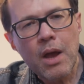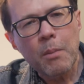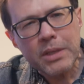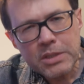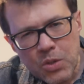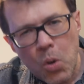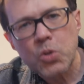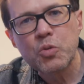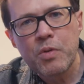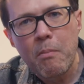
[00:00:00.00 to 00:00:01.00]
but it's
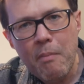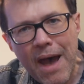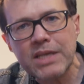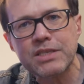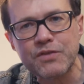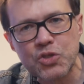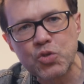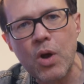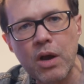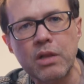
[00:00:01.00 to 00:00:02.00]
going to be a massive
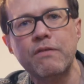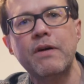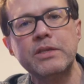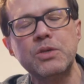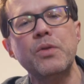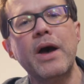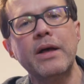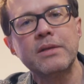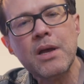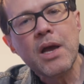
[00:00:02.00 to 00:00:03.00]
struggle if I do
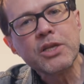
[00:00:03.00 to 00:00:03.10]
that.